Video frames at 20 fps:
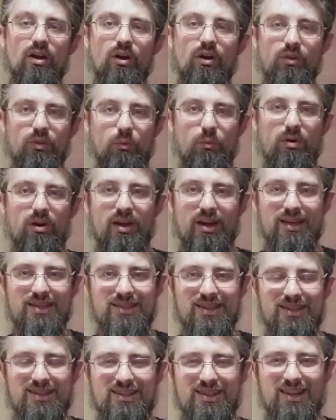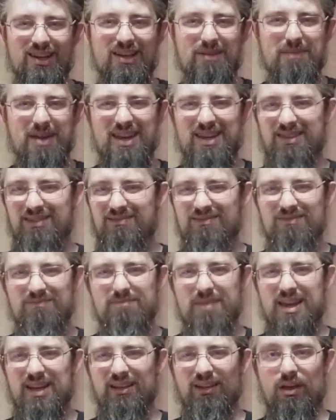Otherwise, it's going to
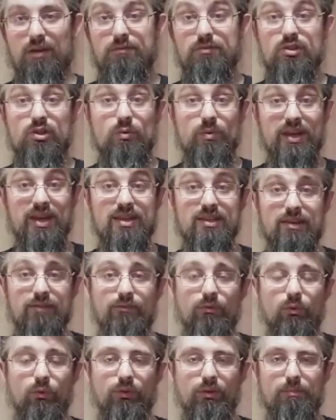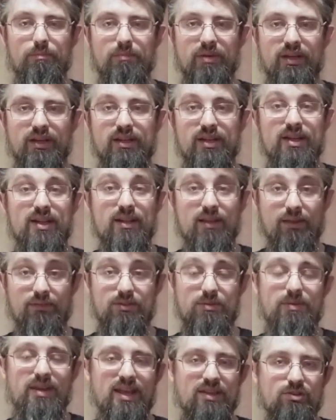make life too easy for them. But if
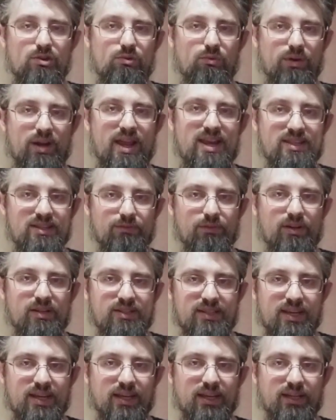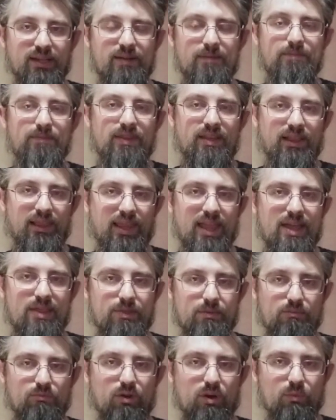somebody has a creative idea, let
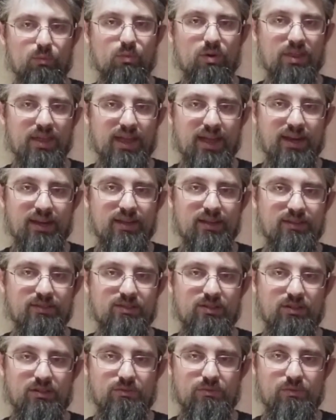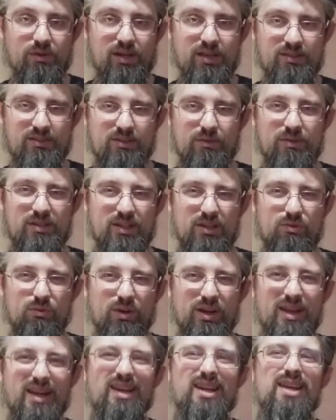them run with it to a
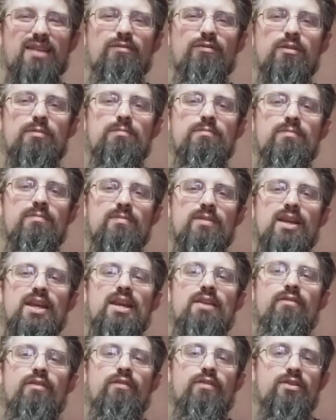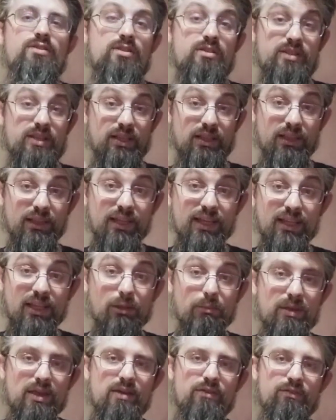degree, and give them, even if it's just a little
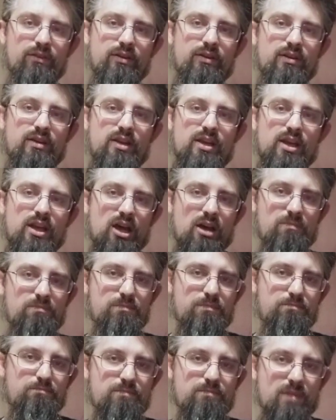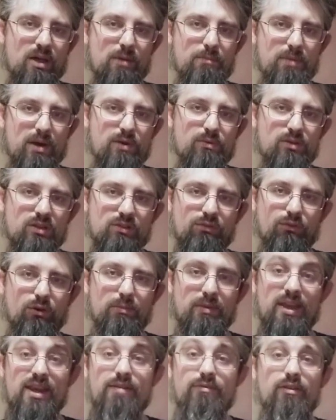bit of a bonus
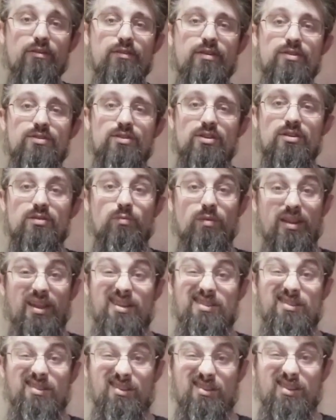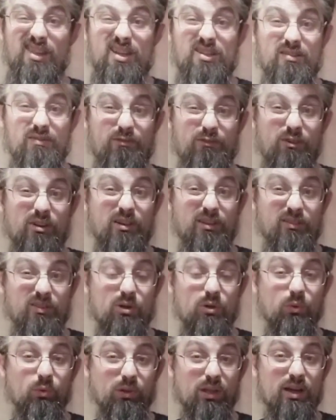from it, even if it's just, well, that's a fun,
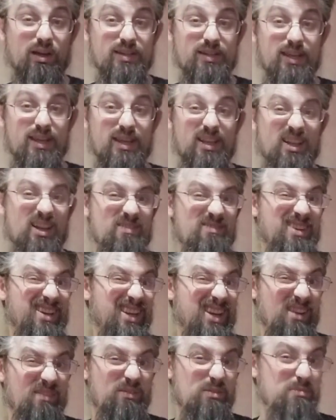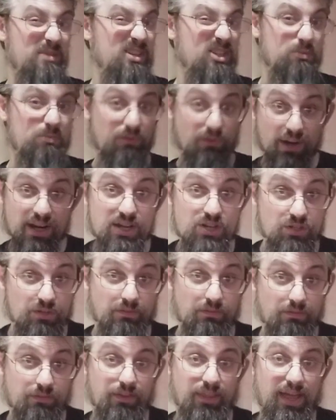cool idea, I'm going to give them
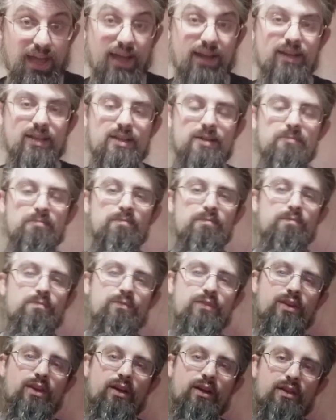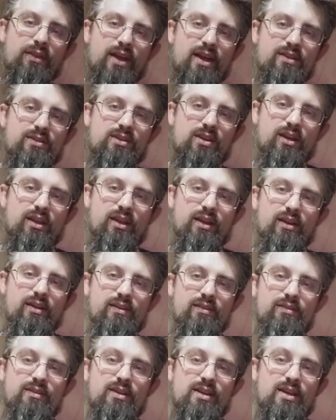inspiration for that. That's going to
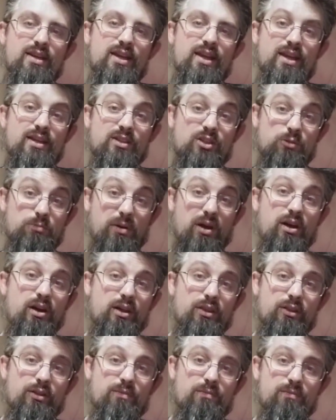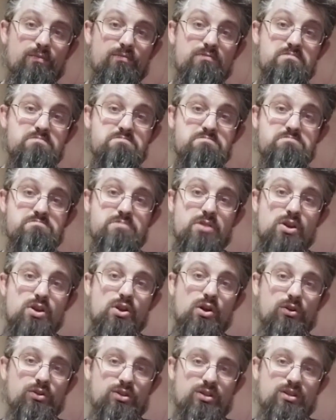inspire them,
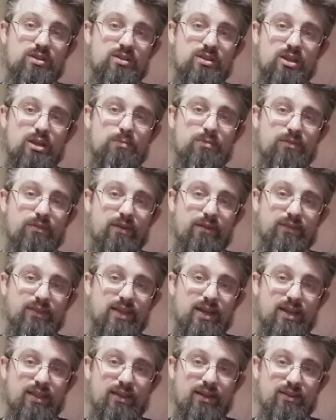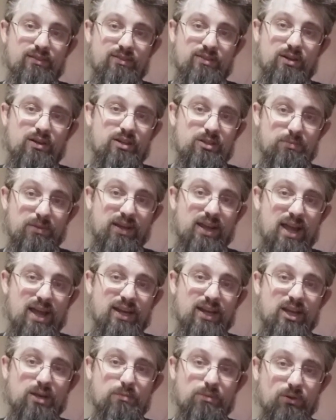not just in terms of having that dice
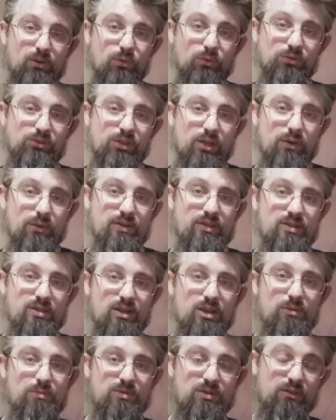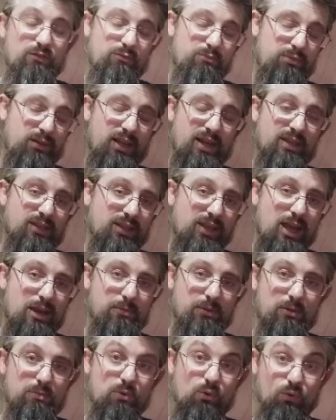mechanic, but also in terms of playing the
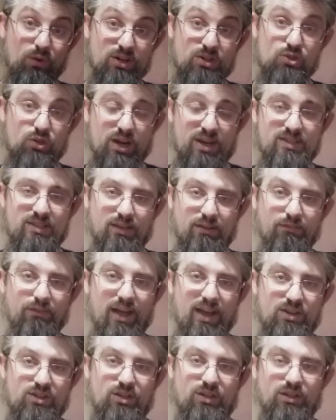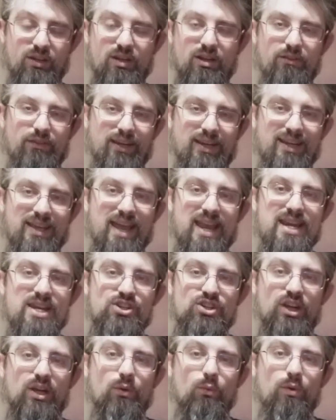game in a more interesting fashion and kind of
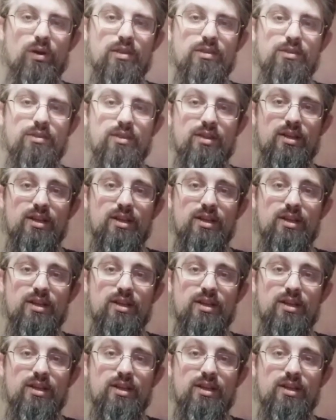engaging with